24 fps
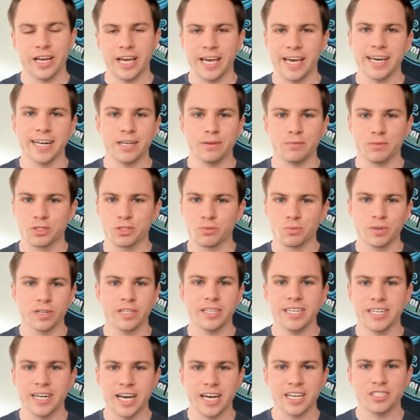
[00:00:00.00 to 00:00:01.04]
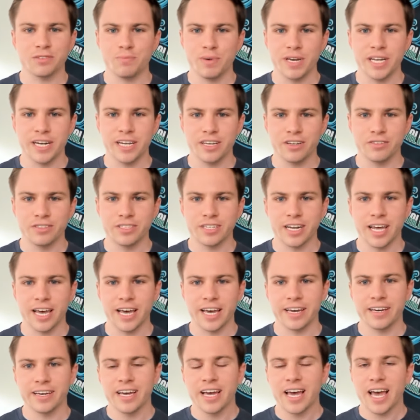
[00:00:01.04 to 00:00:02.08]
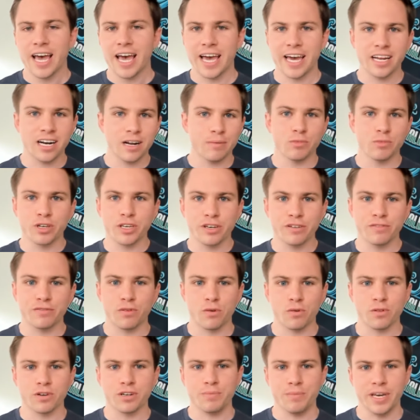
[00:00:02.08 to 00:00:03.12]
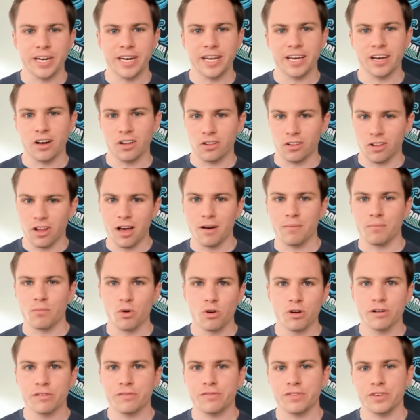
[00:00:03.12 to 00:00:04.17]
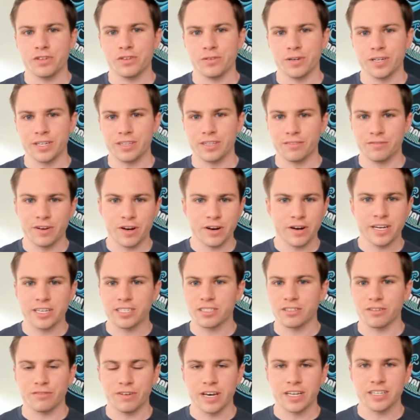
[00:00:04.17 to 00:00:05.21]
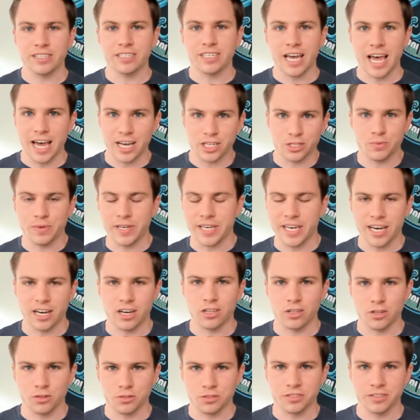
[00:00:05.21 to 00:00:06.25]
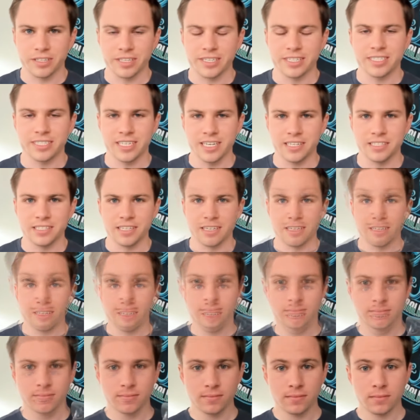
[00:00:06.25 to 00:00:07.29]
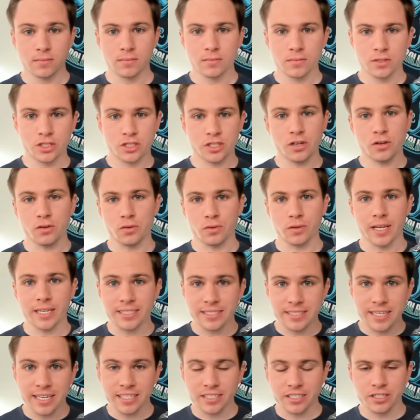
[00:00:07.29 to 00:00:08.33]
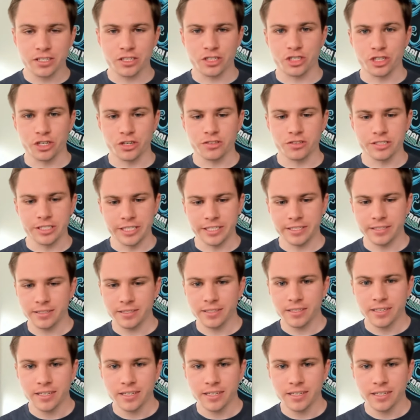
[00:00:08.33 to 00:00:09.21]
And it was really nice meeting you today, and I'm looking forward to meeting a lot more of you at the various events as we get closer to the season. So let's get to the jersey.